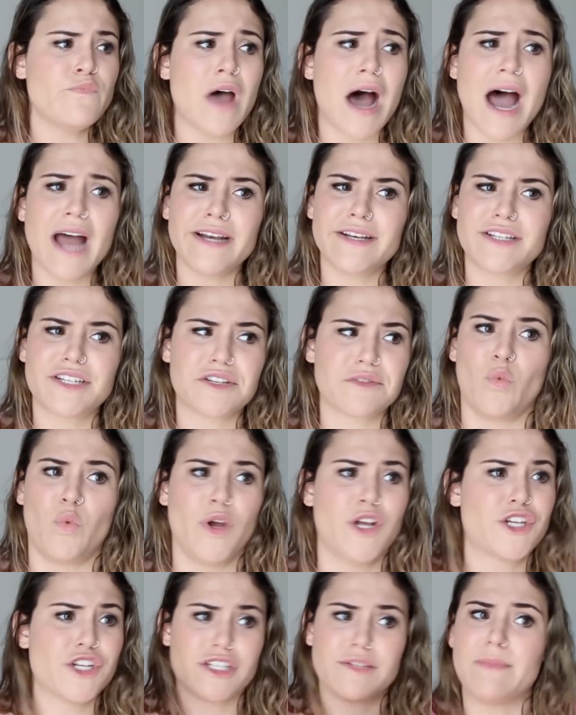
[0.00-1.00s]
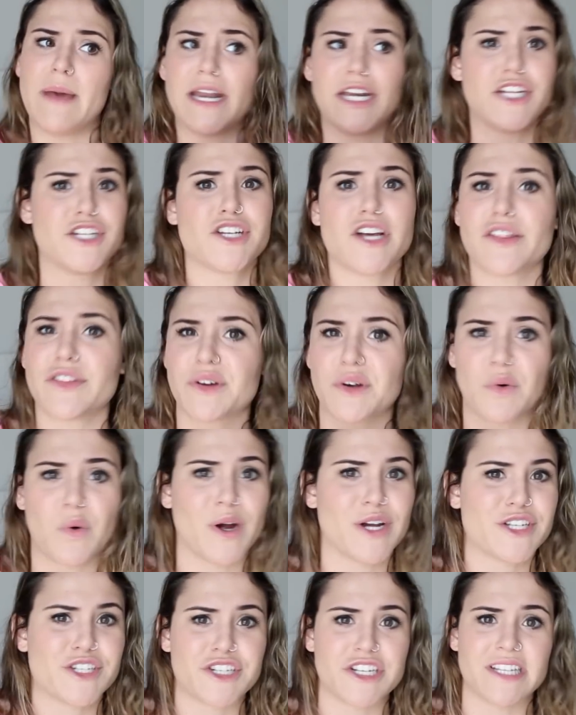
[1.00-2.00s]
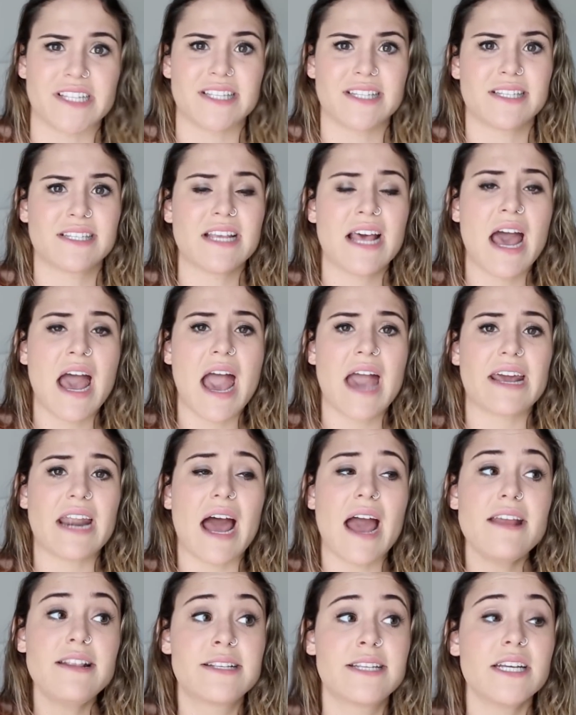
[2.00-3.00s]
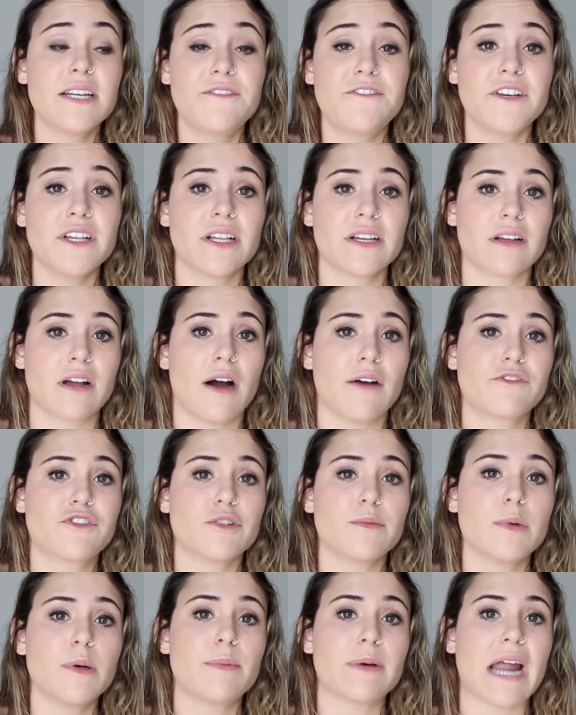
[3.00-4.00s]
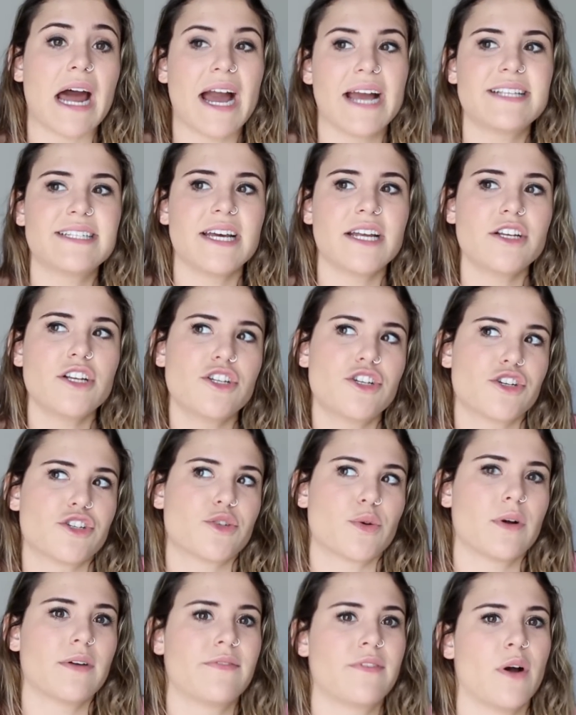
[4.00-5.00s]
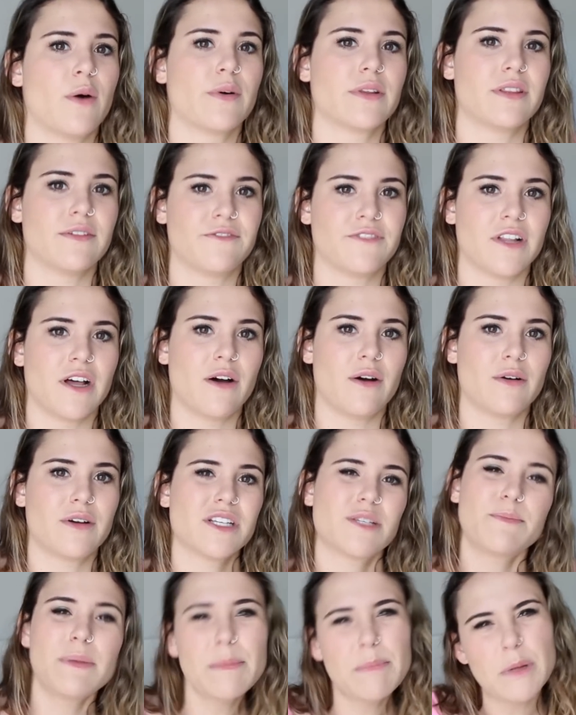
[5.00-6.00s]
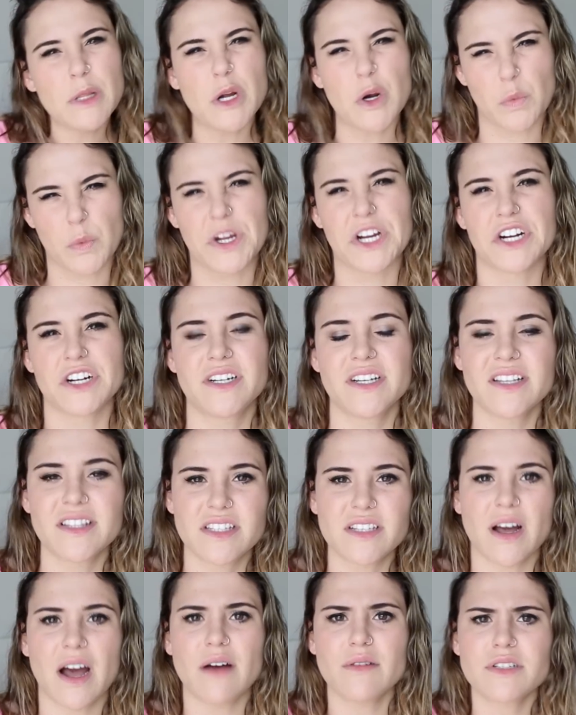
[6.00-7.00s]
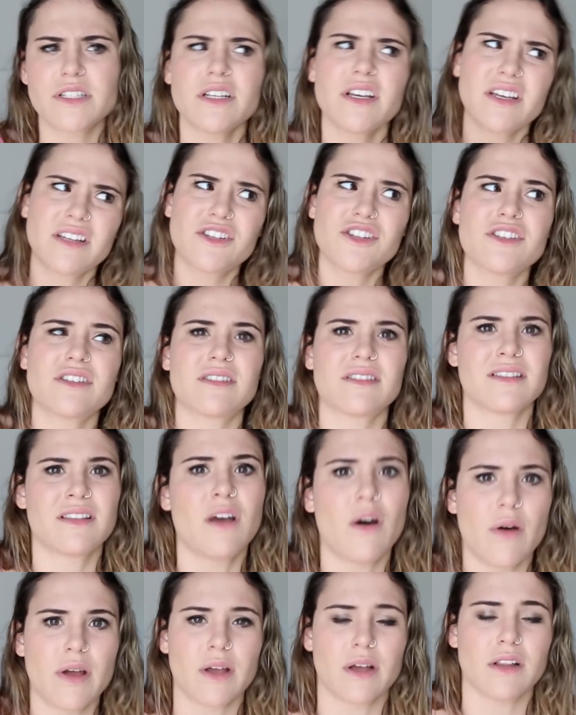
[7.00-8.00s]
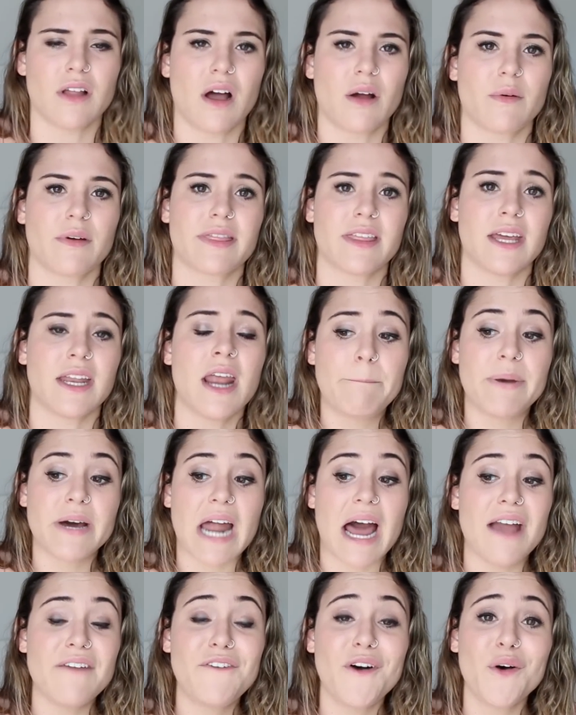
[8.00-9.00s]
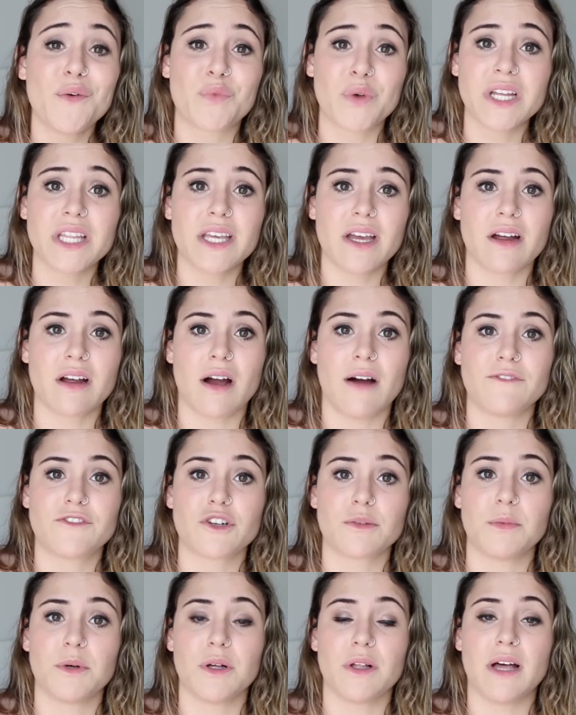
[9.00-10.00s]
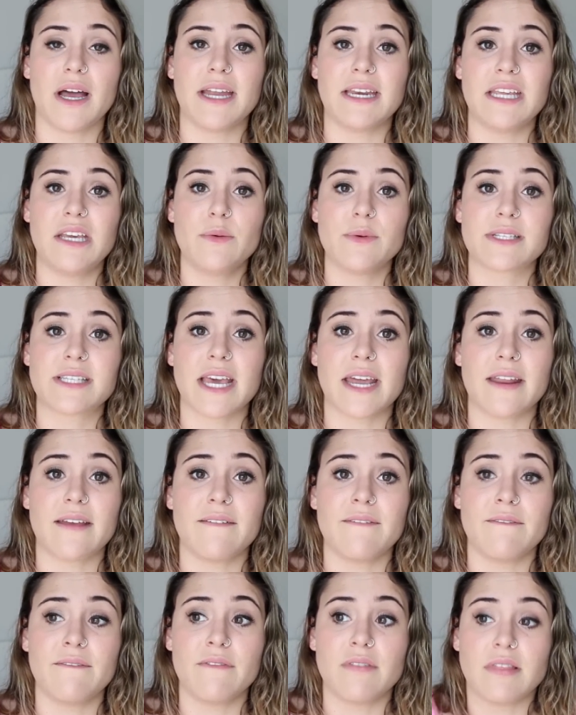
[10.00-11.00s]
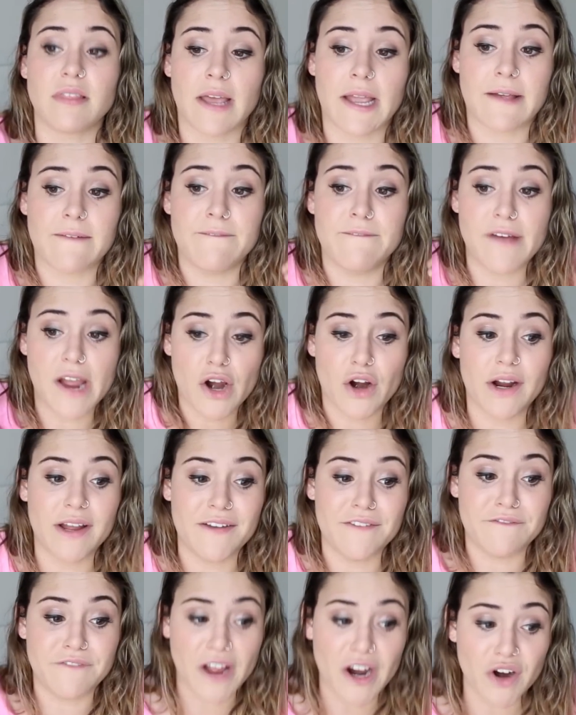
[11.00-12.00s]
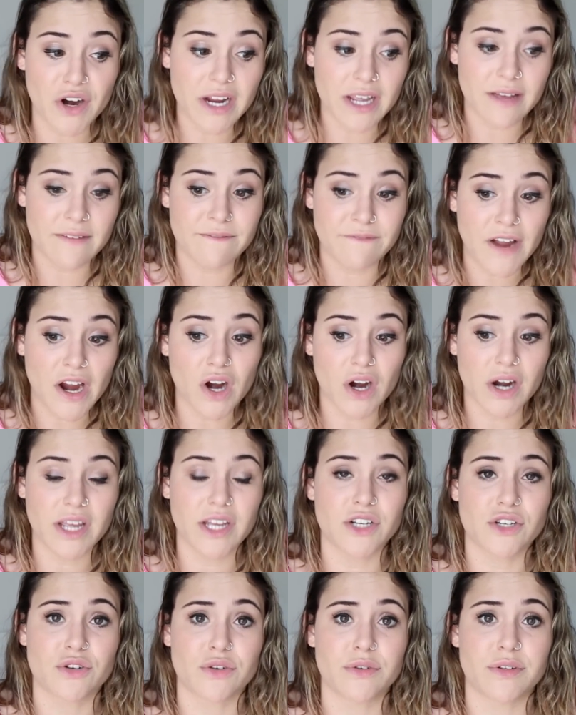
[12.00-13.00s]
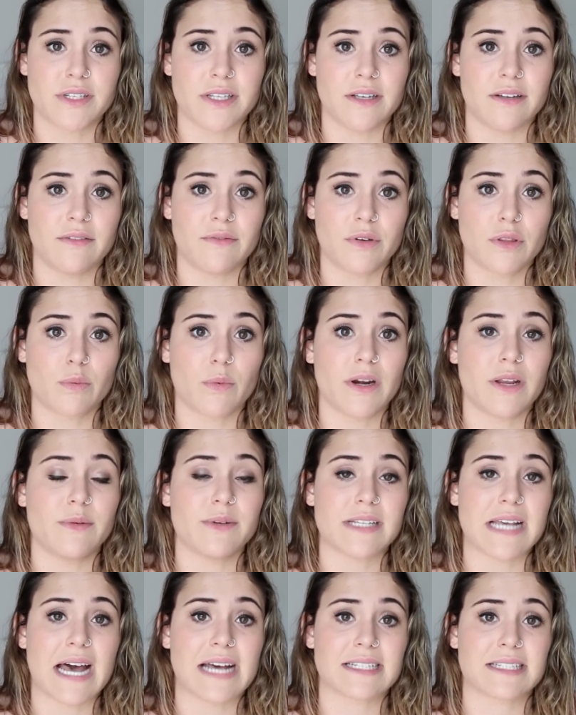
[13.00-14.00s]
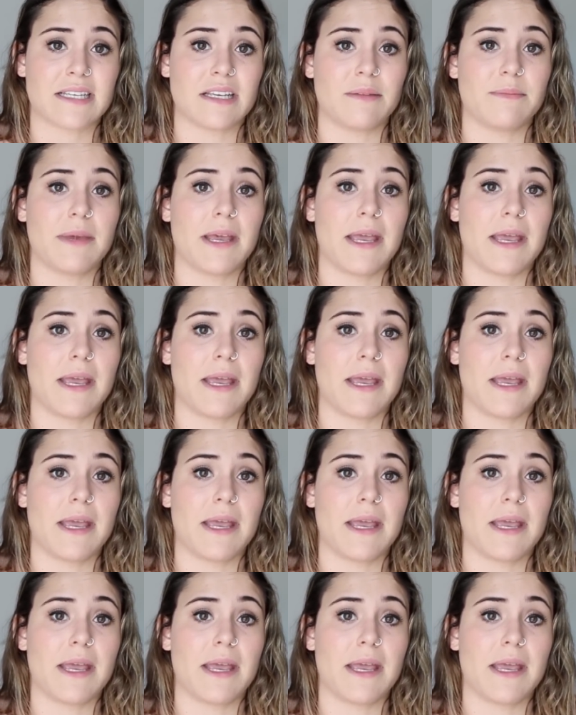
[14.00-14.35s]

Not we just met each other questions. And I did feel uncomfortable, but I tend to just sort of go with the flow because people are weird. And so I was like just going along with it. But I felt really uncomfortable and he was getting like very, very, very intrusive with what he was asking